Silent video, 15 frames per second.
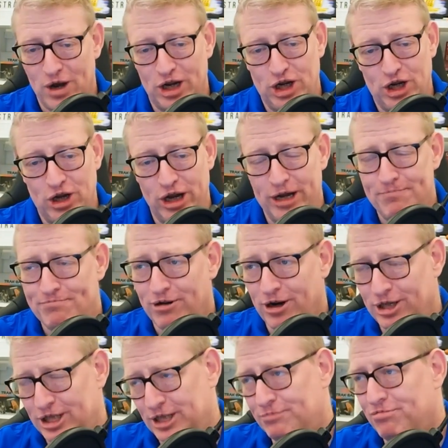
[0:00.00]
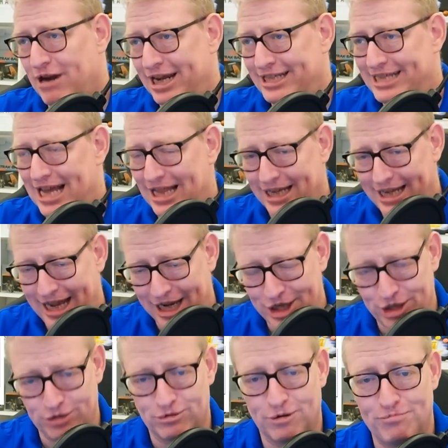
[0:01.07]
A good purchase price
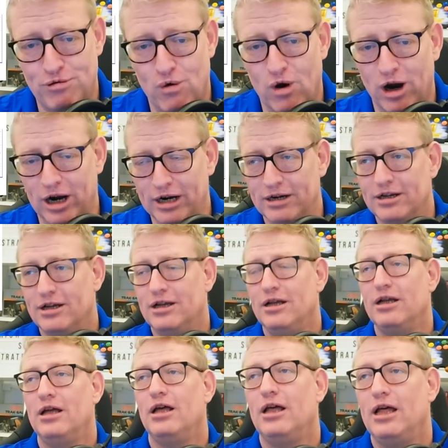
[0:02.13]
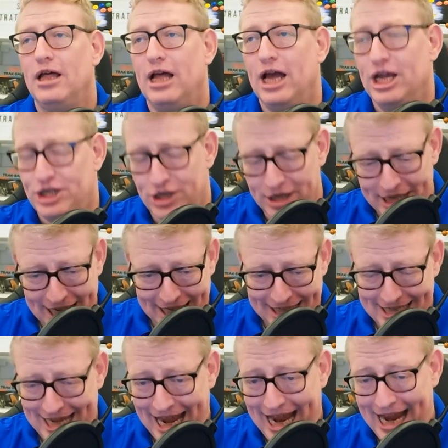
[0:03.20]
allocation report should
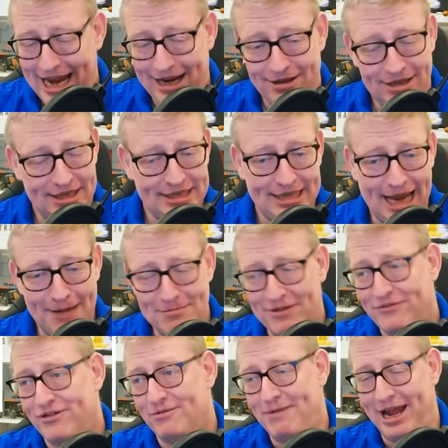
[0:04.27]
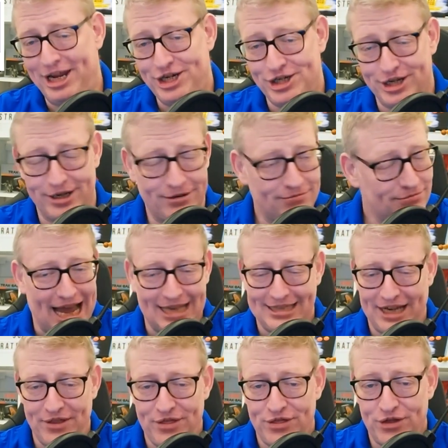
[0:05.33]
contain the same information as
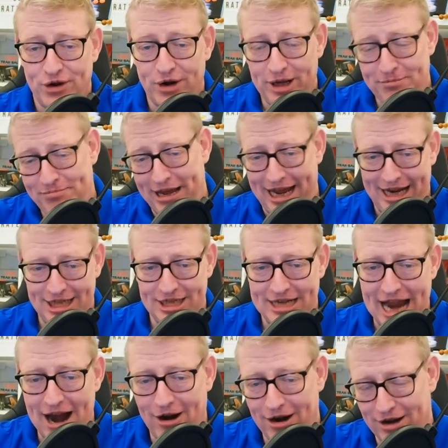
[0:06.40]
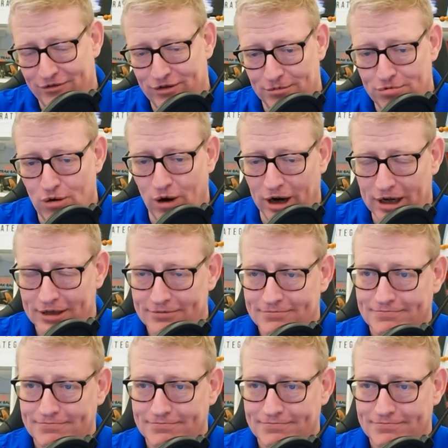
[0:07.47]
a 30-page narrative report.